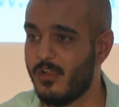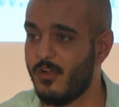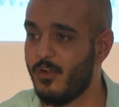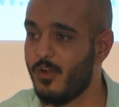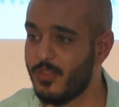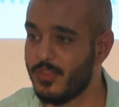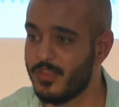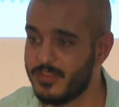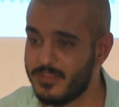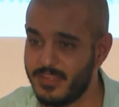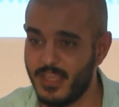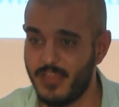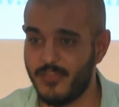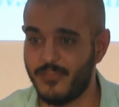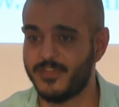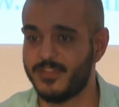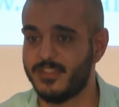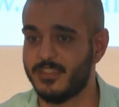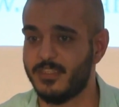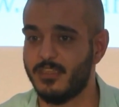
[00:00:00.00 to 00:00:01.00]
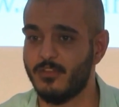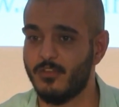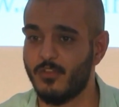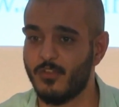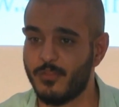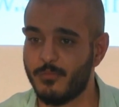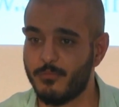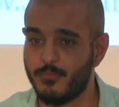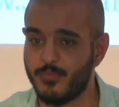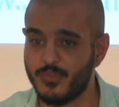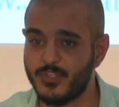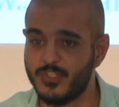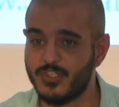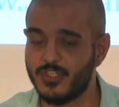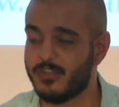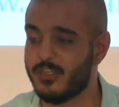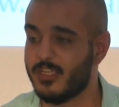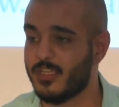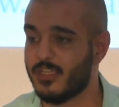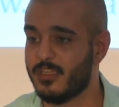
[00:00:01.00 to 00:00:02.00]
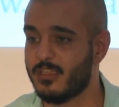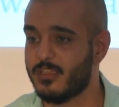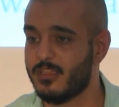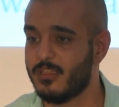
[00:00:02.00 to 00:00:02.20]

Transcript: all the deaths and all the butchering